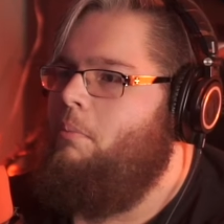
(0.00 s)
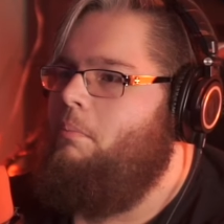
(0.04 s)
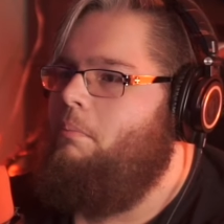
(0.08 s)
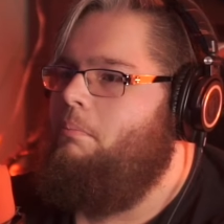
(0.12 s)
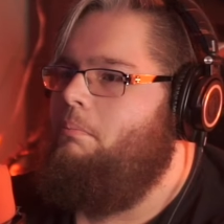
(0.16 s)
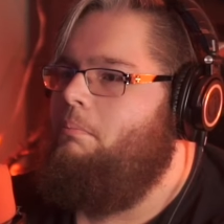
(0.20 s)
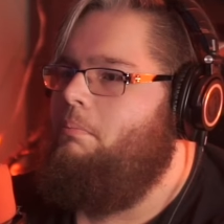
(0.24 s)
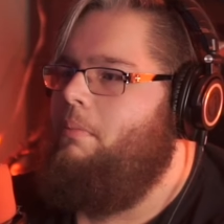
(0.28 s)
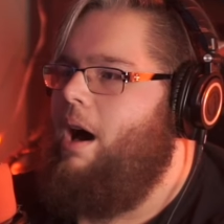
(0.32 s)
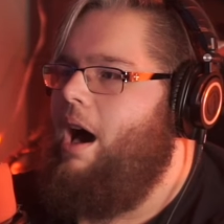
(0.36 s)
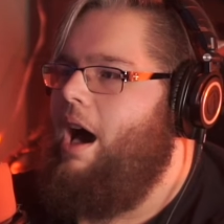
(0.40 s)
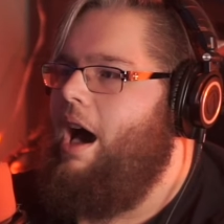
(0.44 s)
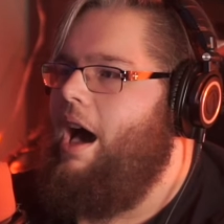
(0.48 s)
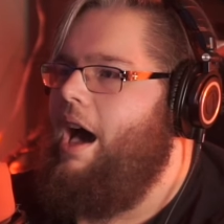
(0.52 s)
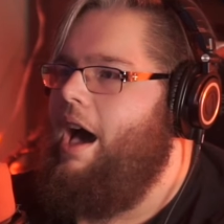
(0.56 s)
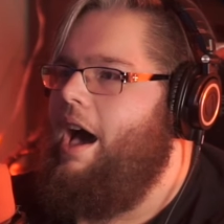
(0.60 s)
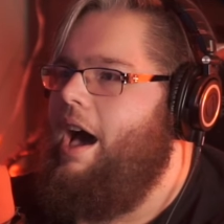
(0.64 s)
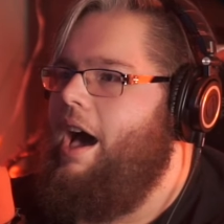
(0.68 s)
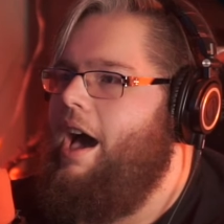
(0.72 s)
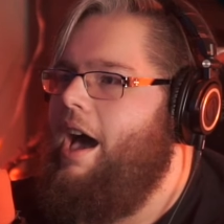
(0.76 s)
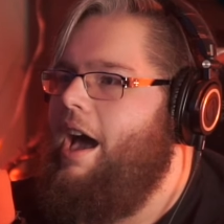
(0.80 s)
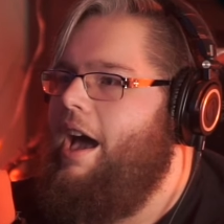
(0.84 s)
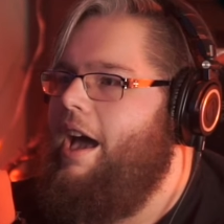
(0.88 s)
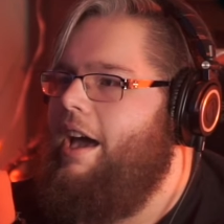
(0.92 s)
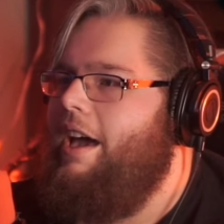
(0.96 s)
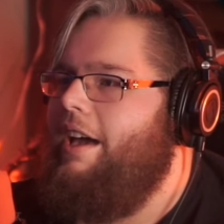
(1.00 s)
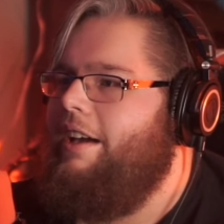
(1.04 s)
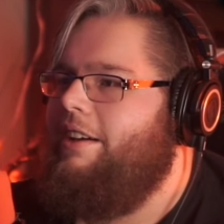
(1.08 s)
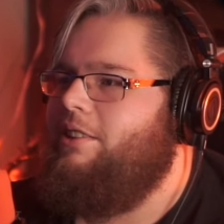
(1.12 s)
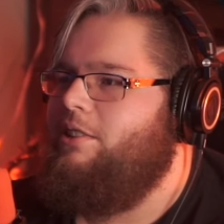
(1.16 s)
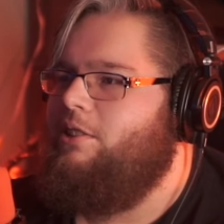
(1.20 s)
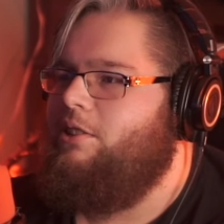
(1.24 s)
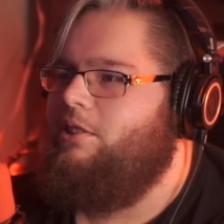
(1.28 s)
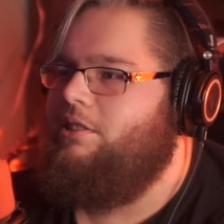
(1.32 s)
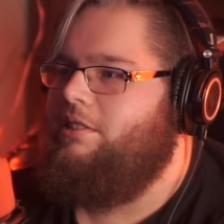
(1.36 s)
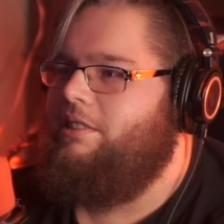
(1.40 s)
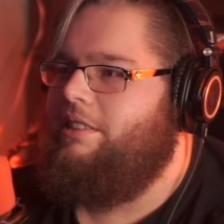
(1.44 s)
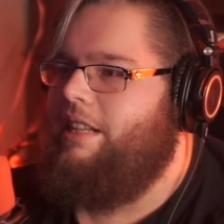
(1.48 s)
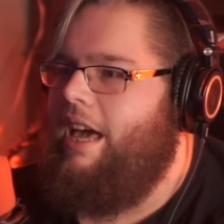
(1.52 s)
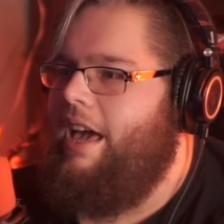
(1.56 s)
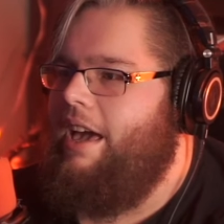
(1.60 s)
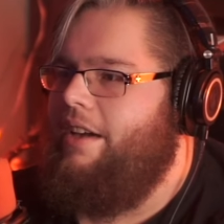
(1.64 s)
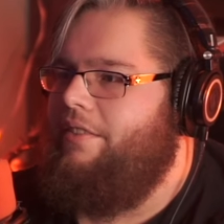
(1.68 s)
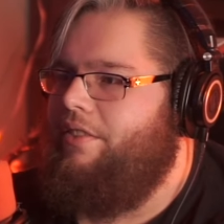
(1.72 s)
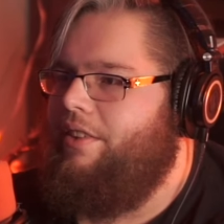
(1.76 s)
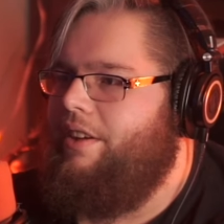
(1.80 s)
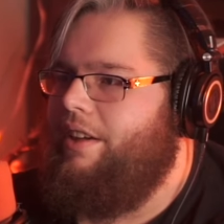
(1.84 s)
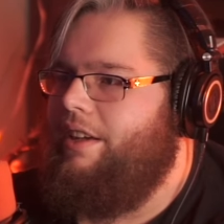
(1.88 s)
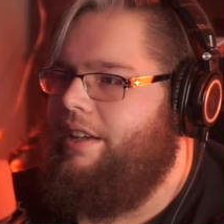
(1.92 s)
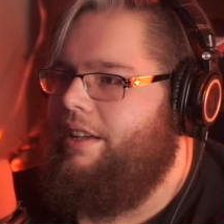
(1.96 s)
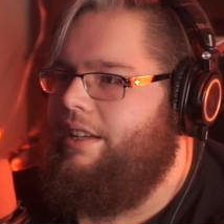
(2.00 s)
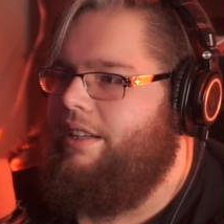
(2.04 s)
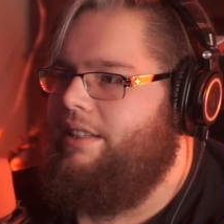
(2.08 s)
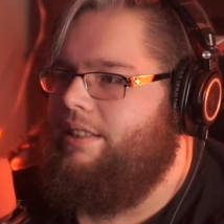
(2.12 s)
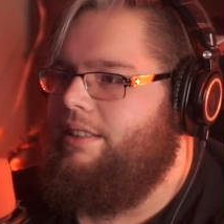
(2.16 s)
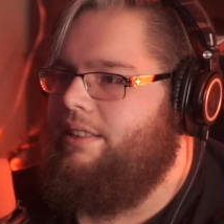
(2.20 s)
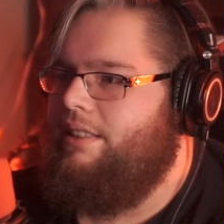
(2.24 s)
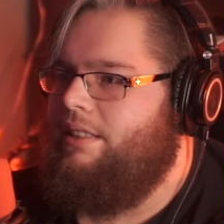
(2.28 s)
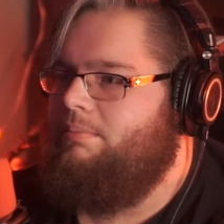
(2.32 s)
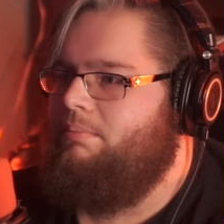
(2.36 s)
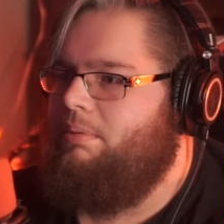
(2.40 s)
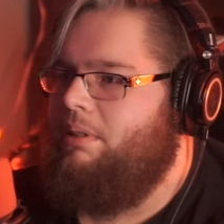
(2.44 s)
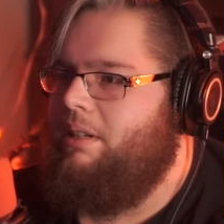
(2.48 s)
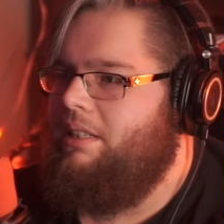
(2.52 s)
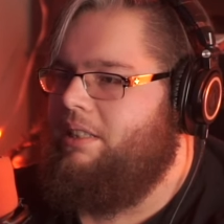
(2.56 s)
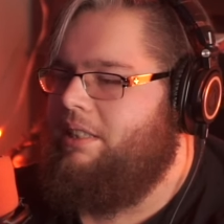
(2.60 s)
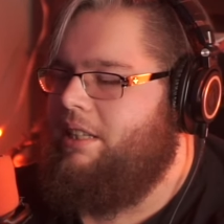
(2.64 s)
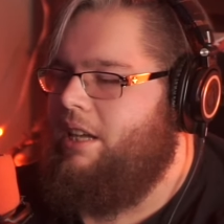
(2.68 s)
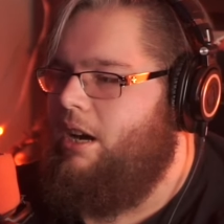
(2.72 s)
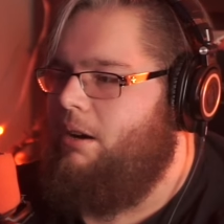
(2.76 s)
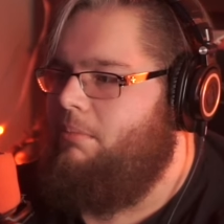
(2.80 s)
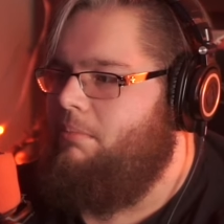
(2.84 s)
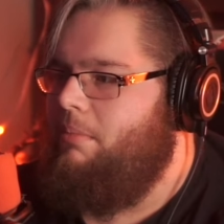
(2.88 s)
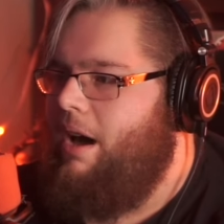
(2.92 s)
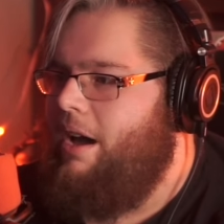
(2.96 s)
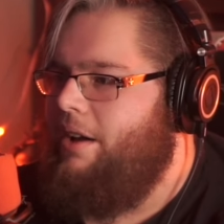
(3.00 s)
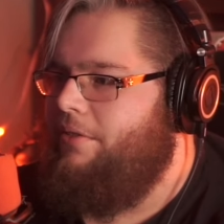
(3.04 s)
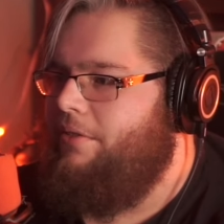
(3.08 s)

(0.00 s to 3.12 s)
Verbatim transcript: Michael I, Davis, please kill my